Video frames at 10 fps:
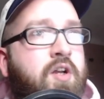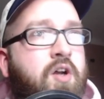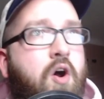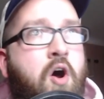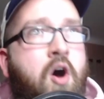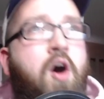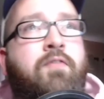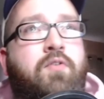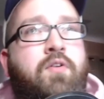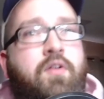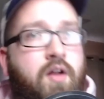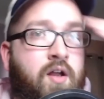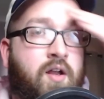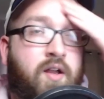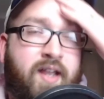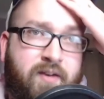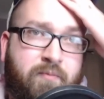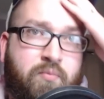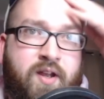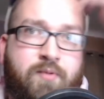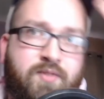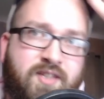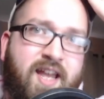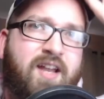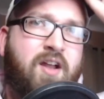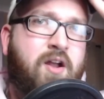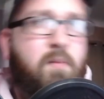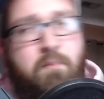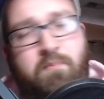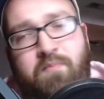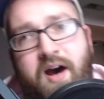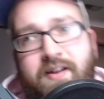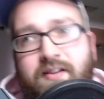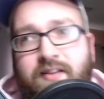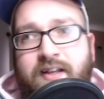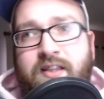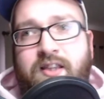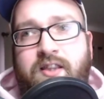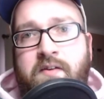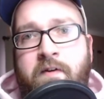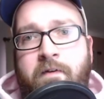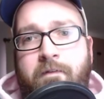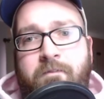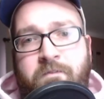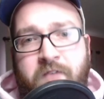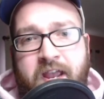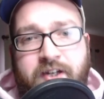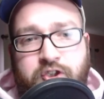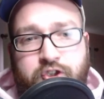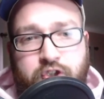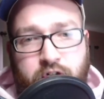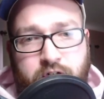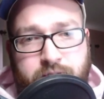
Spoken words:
awful hand of brick. It was like Monolith, Vanisher,